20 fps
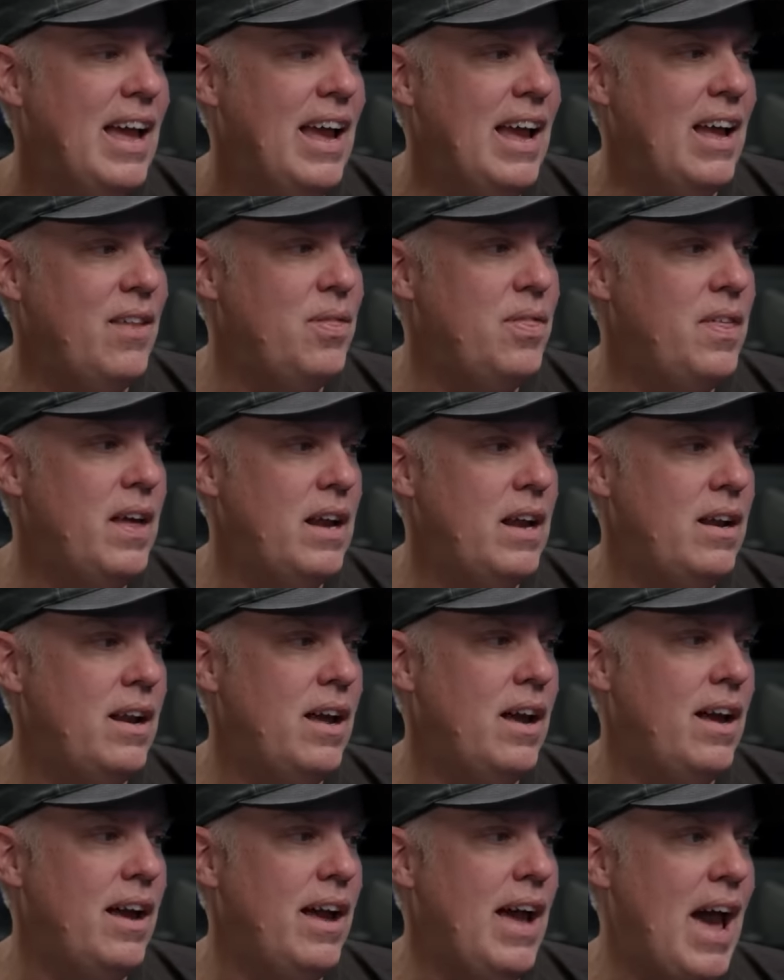And then
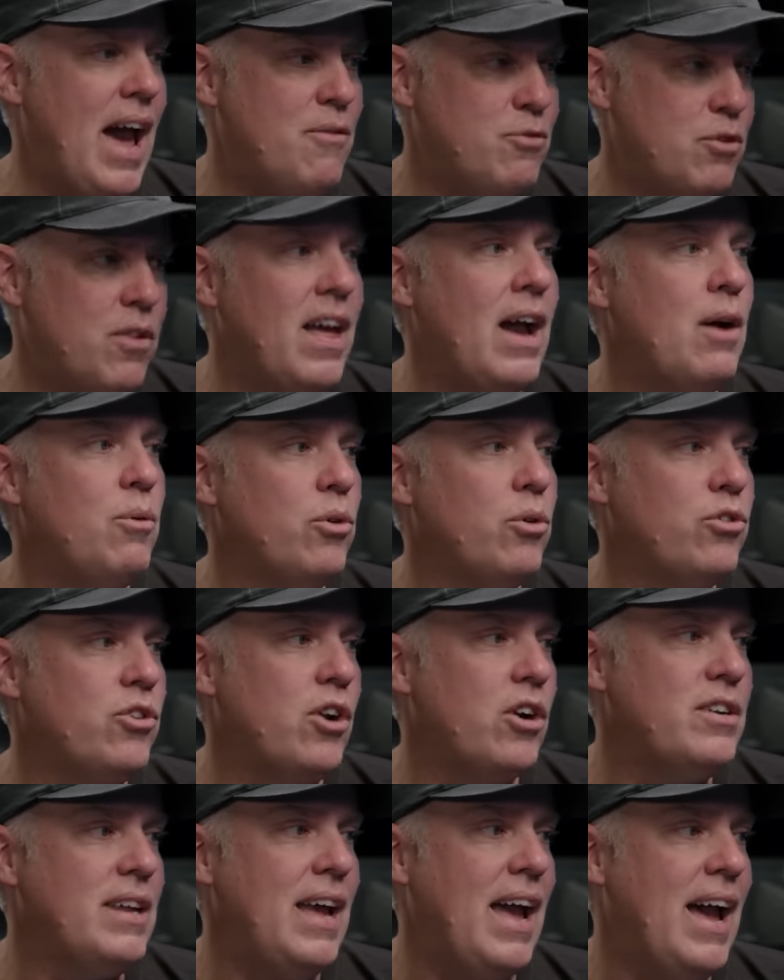uh, after that, we'll
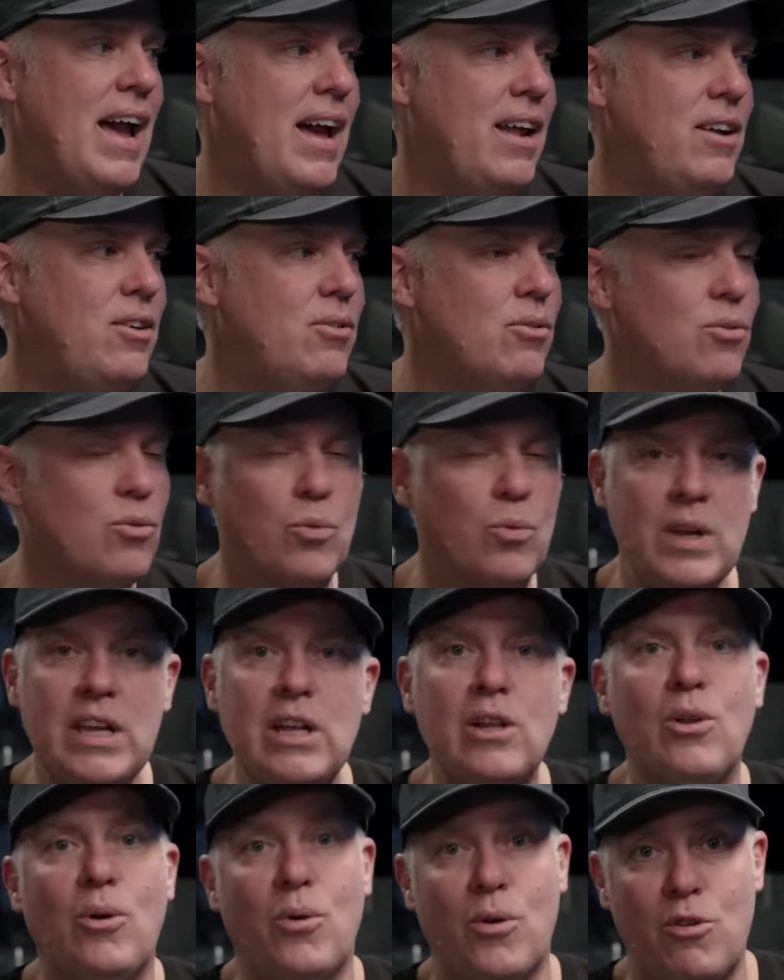start to add
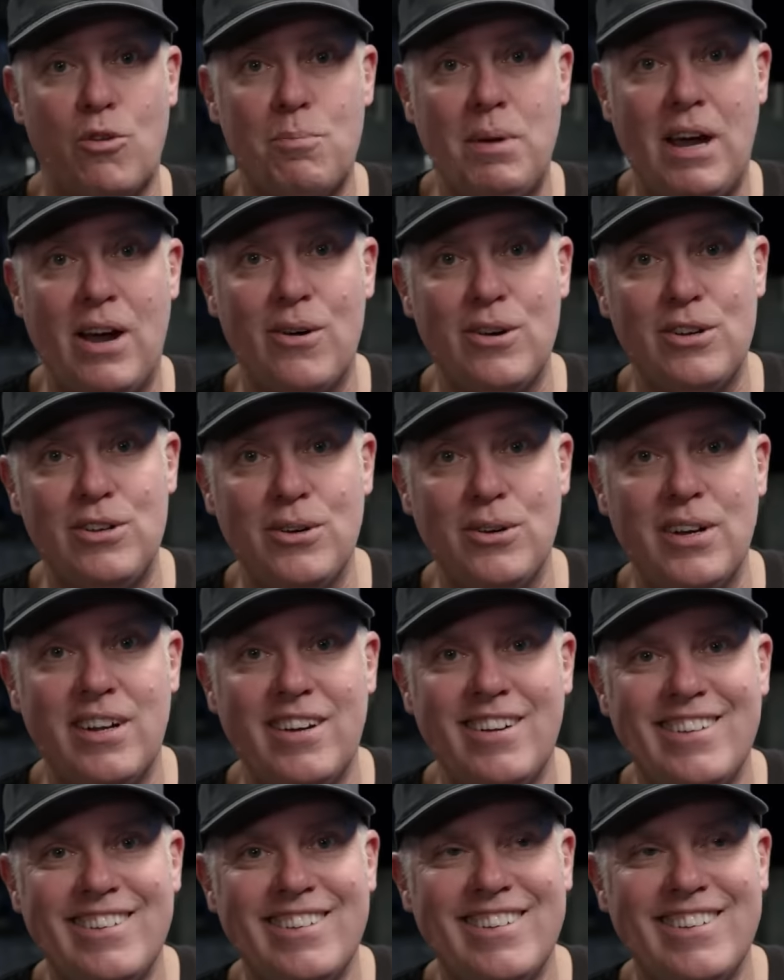real horsepower to it.